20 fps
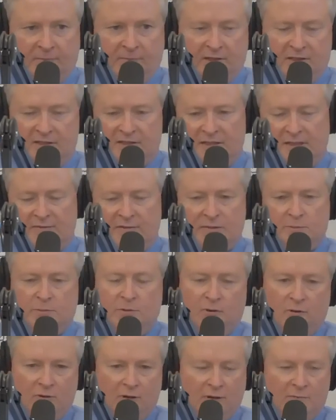The SEVIS
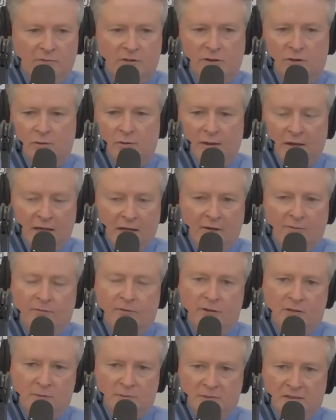program was created
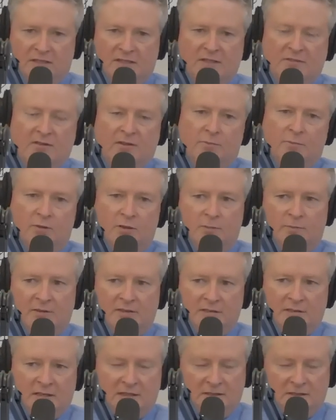for a specific purpose.